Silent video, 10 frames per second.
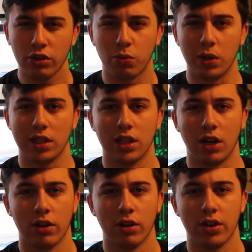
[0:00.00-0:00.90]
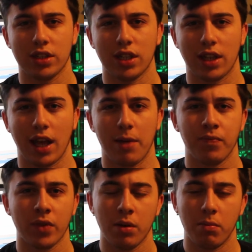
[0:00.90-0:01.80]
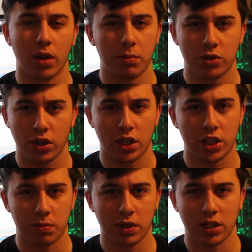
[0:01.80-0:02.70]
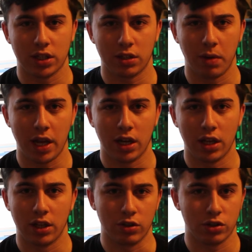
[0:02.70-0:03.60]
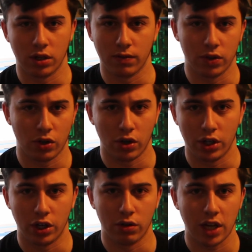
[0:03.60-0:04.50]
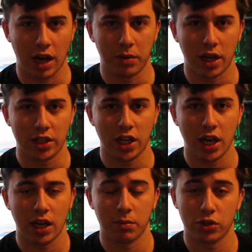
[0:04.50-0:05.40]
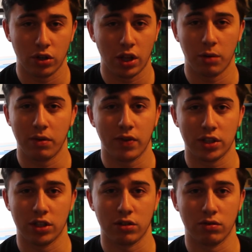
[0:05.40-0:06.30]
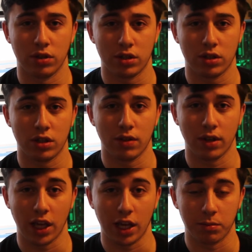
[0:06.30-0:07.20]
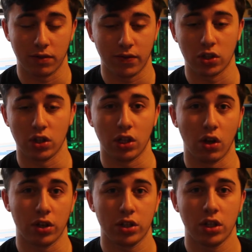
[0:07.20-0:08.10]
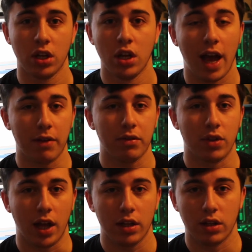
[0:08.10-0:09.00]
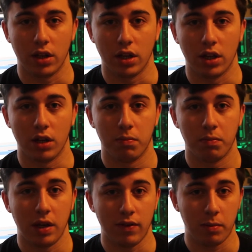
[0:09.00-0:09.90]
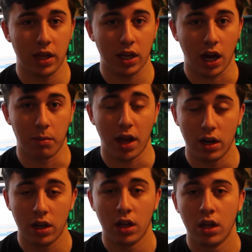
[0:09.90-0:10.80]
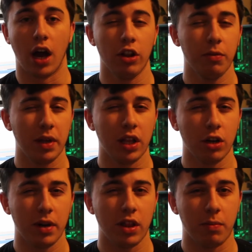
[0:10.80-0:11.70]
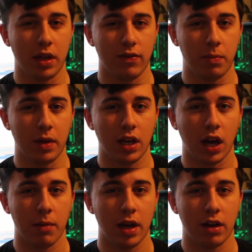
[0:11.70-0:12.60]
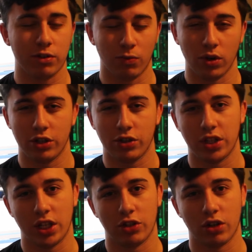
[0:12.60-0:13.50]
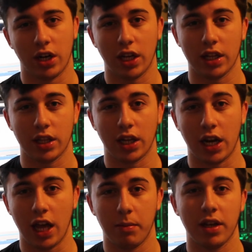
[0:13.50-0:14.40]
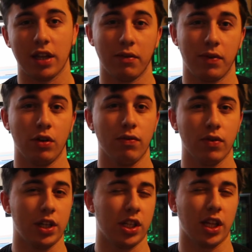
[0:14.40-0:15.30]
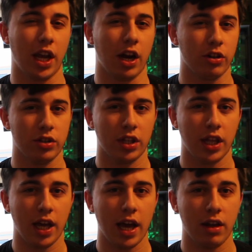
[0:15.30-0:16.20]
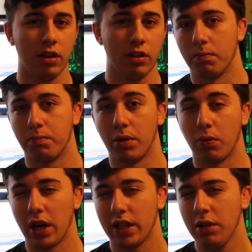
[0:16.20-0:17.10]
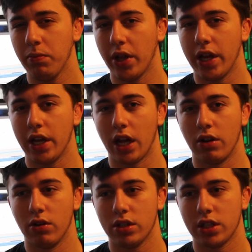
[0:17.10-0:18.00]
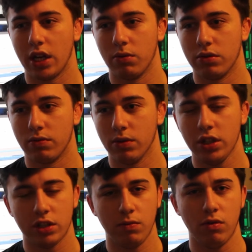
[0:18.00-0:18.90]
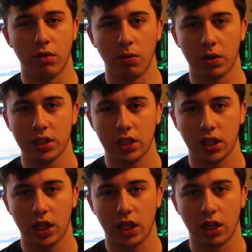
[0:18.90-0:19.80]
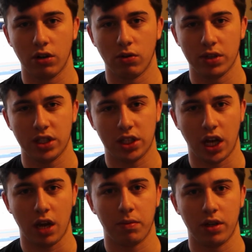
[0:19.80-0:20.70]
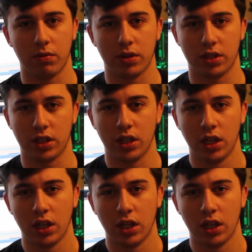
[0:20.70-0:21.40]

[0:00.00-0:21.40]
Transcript: tweaks, you know, little things like that. But I'm sure that's just because it's a beta and their servers aren't, you know, top notch yet. I'm sure that'll be fixed as soon as the game's officially launched. After that, the PvP combat. I only played a little bit of the PvP combat. I was more interested in trying to get the dynamic and the feel for each of the characters that they had. But when I did play it, I noticed that it was really smooth. It wasn't like, you know, it wasn't choppy. It wasn't,